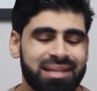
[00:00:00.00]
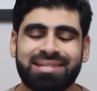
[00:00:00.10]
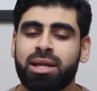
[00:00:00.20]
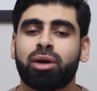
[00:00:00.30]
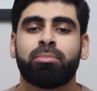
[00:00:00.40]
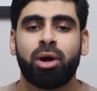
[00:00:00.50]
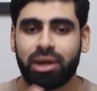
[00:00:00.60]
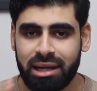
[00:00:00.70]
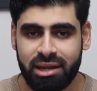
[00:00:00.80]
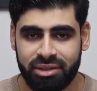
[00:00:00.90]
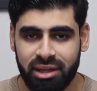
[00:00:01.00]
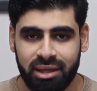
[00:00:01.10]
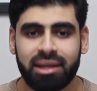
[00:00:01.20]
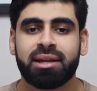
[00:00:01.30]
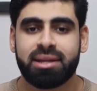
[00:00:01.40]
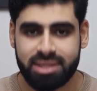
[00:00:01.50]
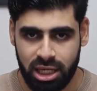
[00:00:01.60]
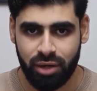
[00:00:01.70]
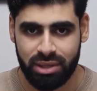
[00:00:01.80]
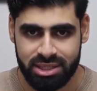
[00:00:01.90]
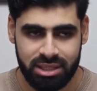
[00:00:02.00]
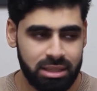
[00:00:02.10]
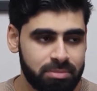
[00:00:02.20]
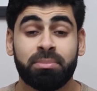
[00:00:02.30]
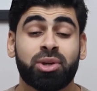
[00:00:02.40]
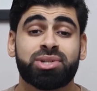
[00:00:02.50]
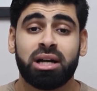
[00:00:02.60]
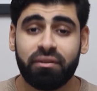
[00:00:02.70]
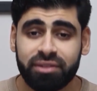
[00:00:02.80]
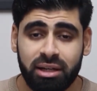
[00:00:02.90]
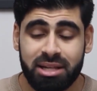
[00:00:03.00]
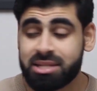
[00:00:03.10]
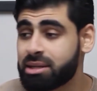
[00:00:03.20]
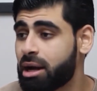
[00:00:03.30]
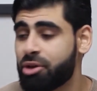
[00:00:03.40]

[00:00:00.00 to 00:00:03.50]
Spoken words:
It's not a marketing thing, it is a guarantee, because I've done it,